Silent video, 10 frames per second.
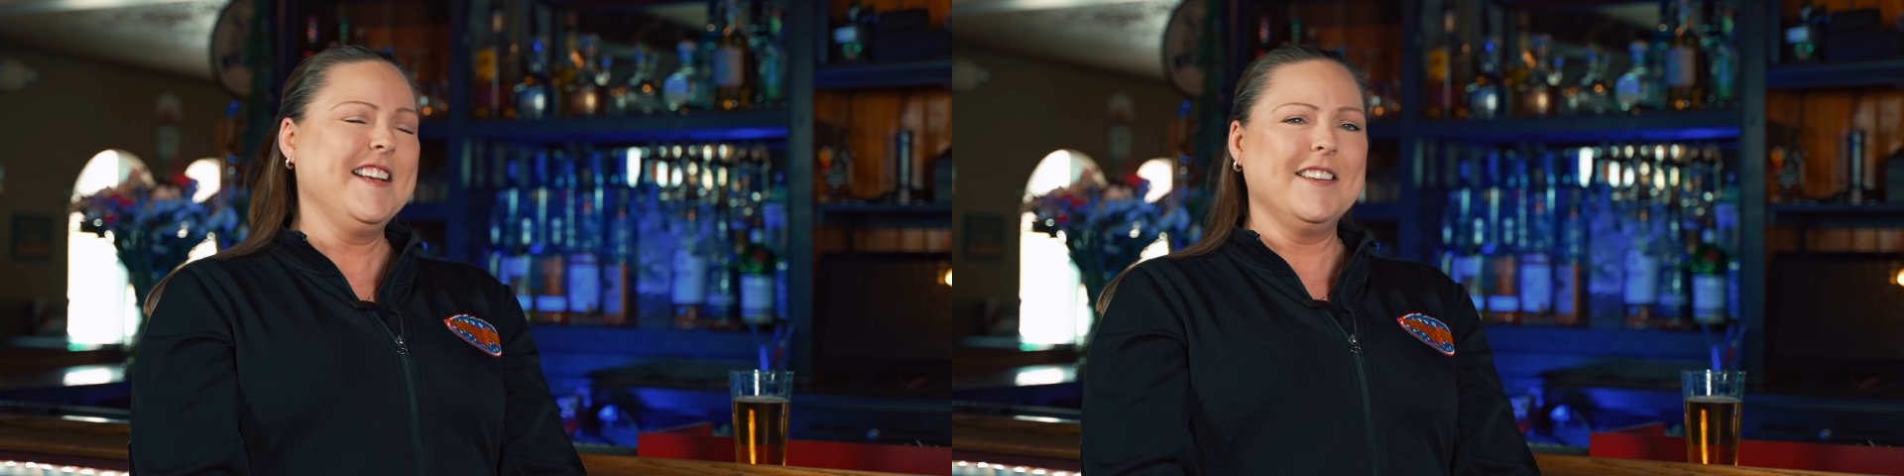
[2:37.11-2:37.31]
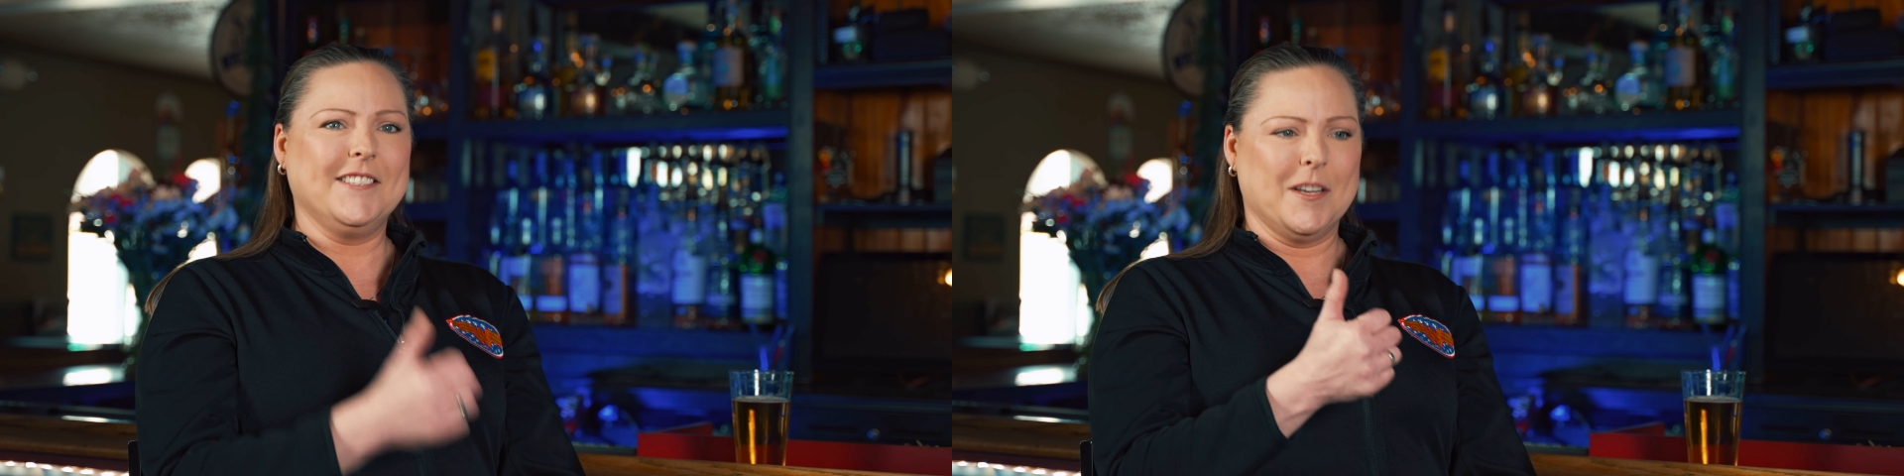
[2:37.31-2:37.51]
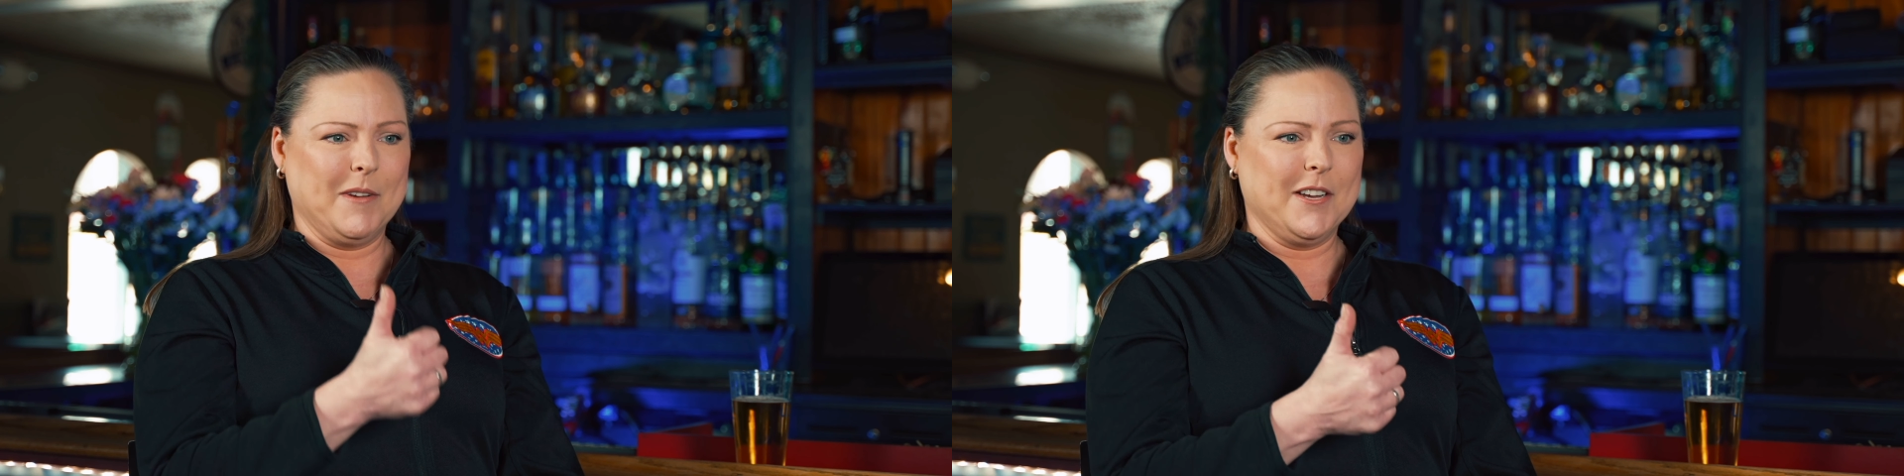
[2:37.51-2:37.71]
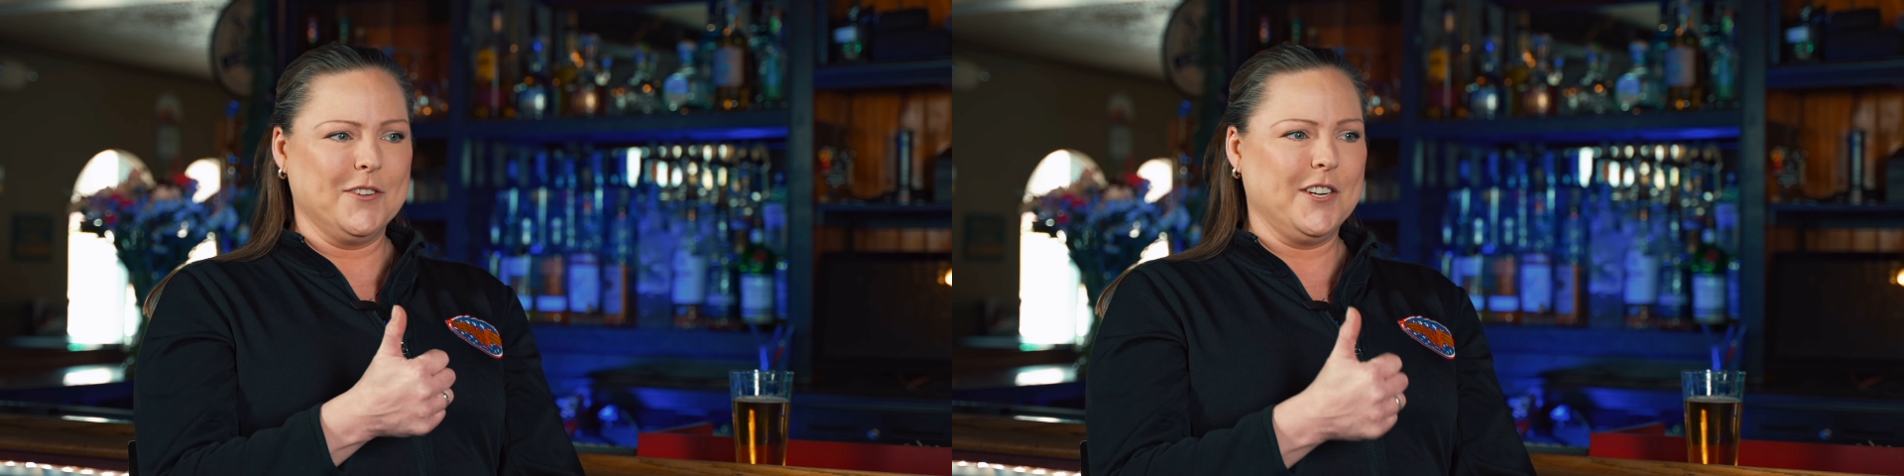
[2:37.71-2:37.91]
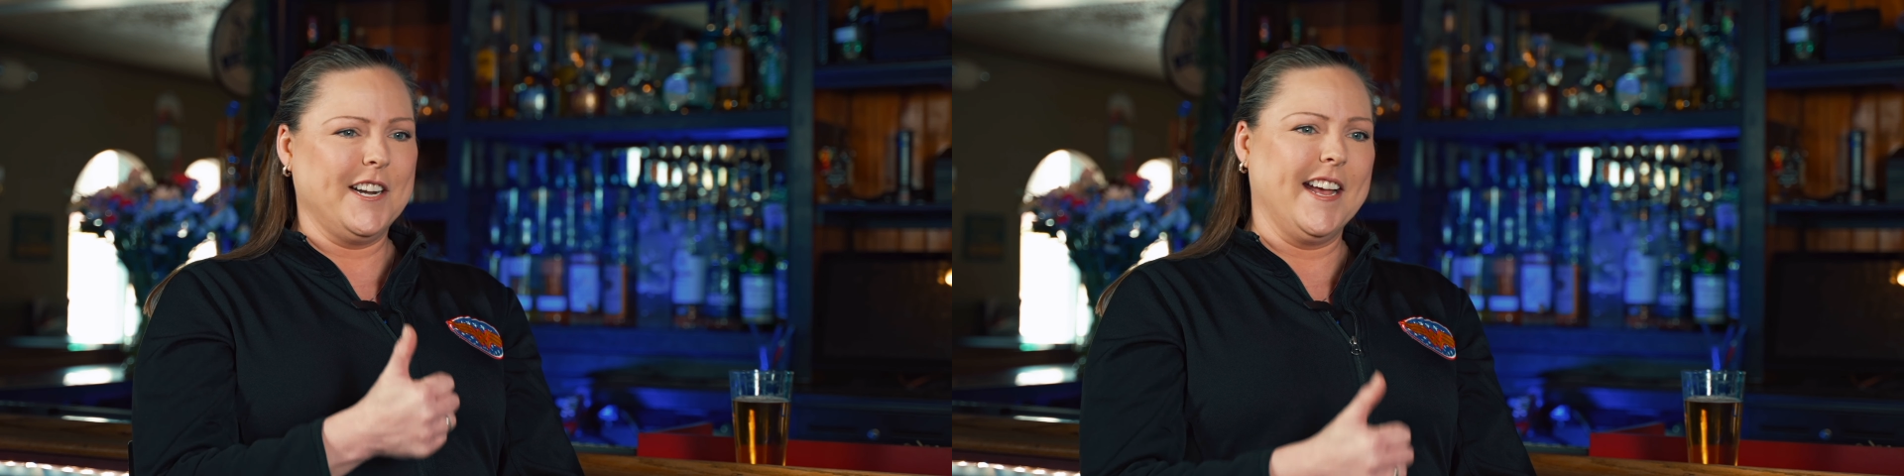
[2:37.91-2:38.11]
Summit
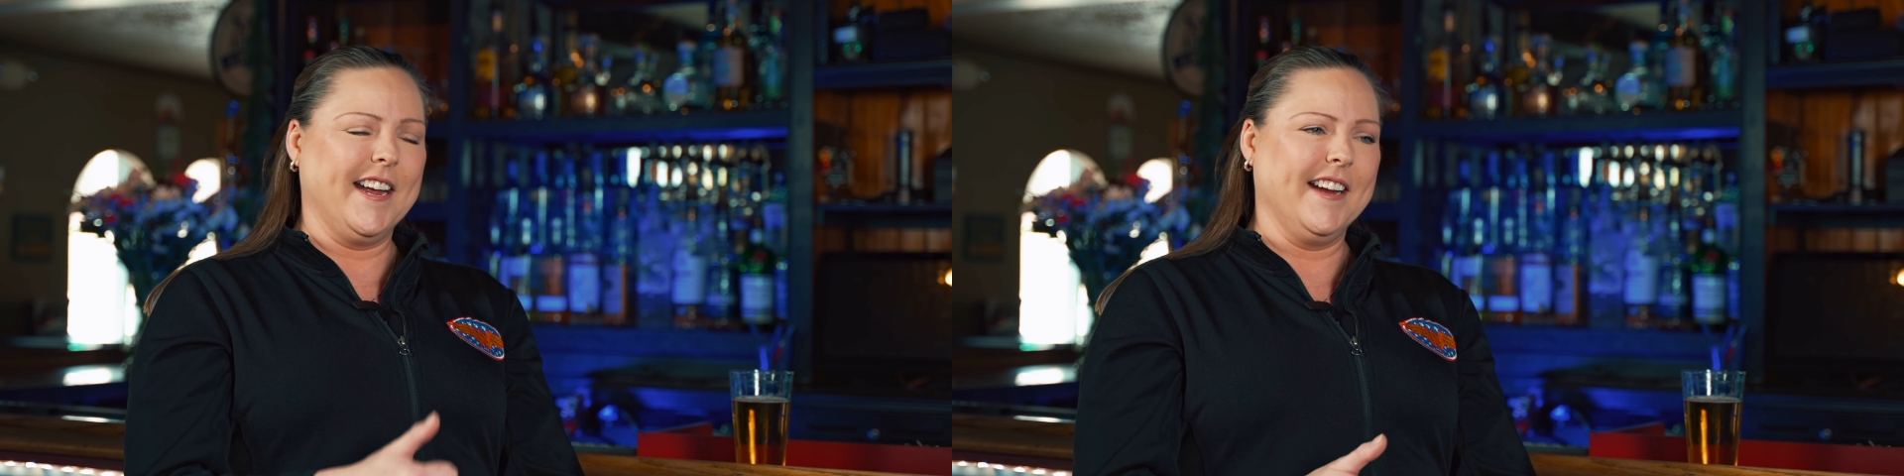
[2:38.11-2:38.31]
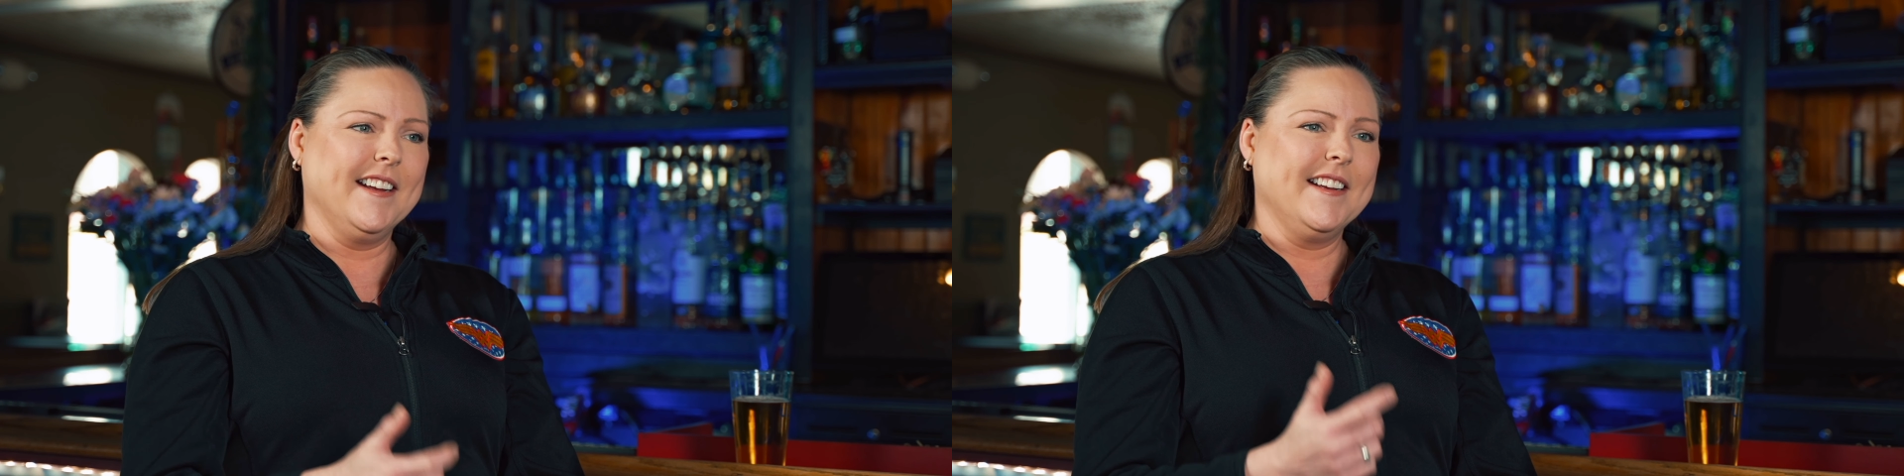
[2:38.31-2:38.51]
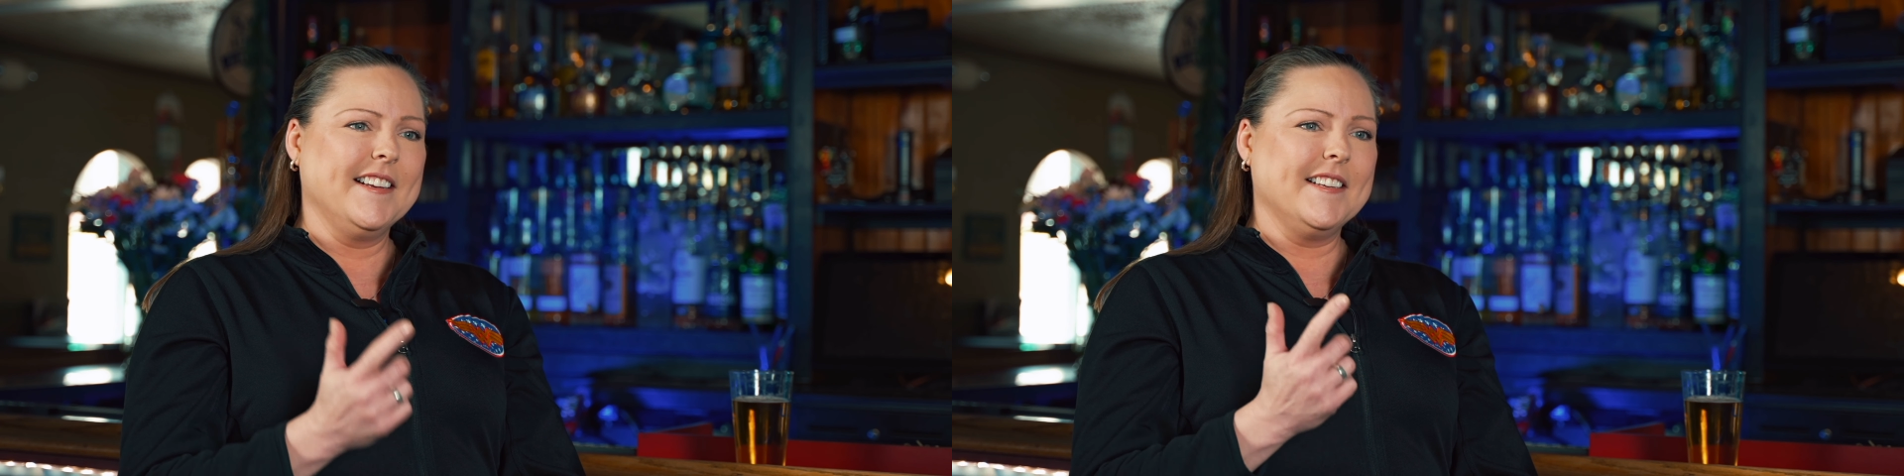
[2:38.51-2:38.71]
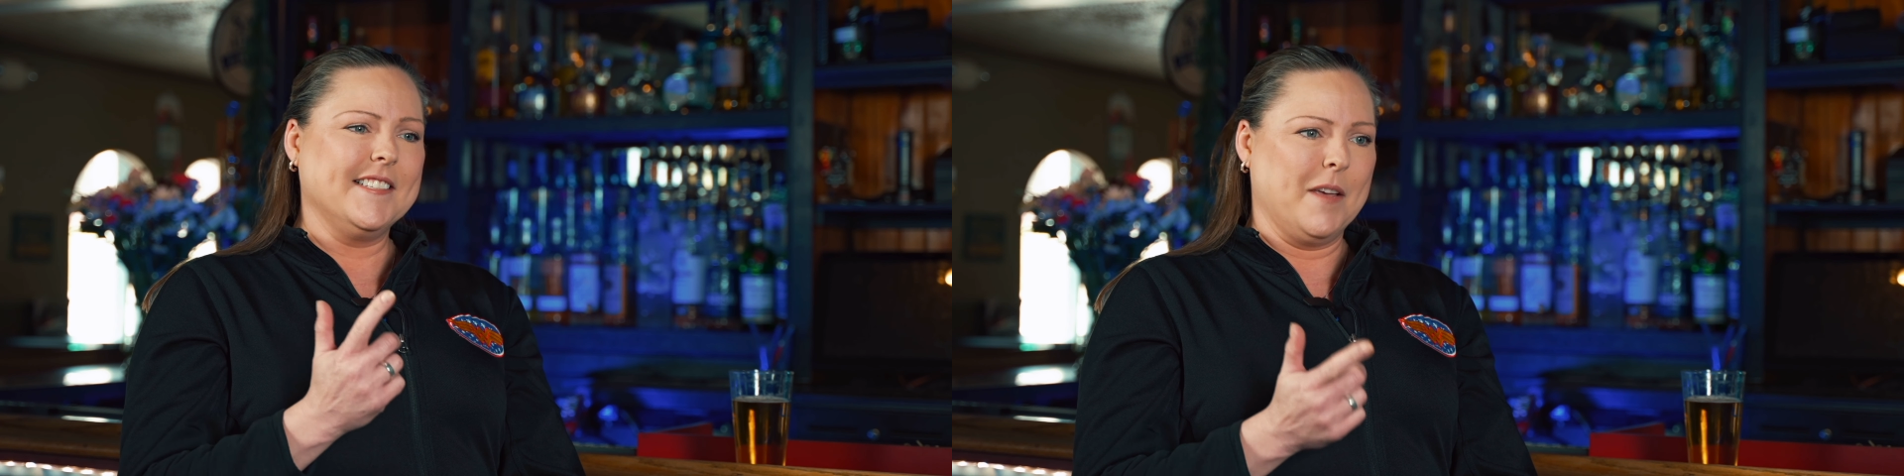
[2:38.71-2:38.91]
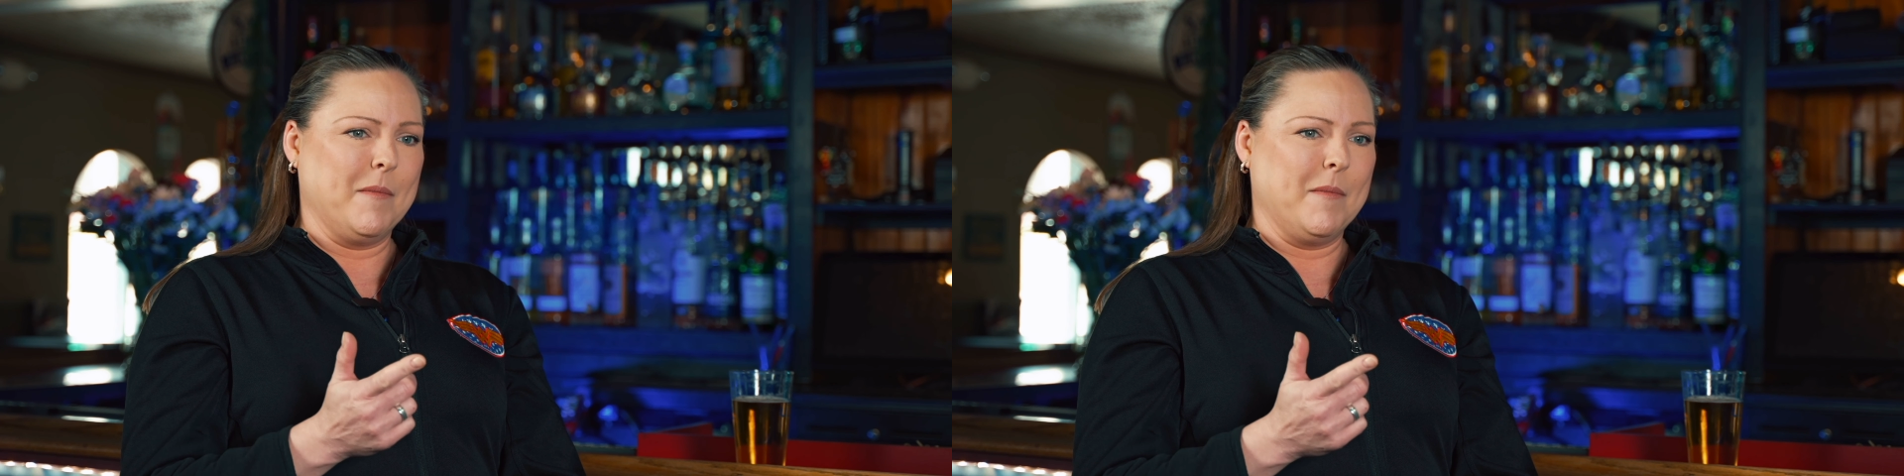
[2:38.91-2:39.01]
Country Day, St.